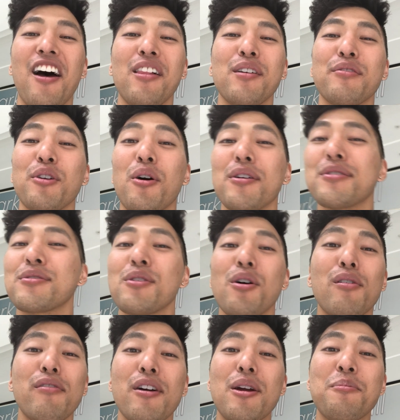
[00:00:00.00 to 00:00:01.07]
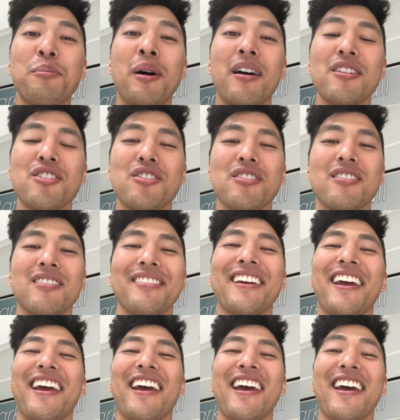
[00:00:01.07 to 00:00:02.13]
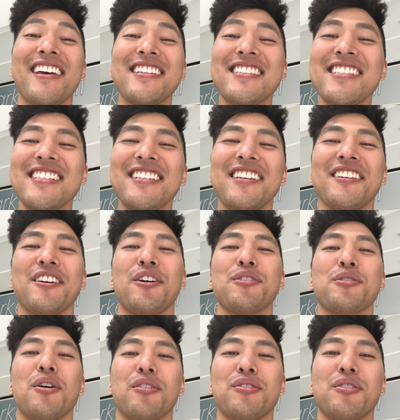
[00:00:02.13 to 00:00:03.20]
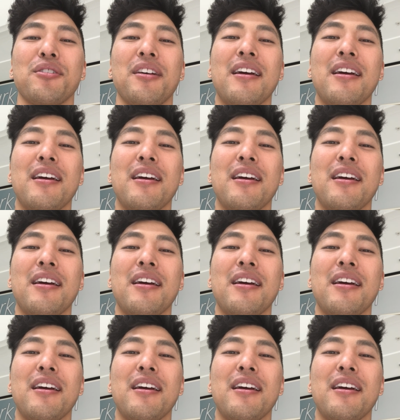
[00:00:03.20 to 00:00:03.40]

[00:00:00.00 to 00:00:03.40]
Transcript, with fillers: I love you all so very much, and I'll talk to you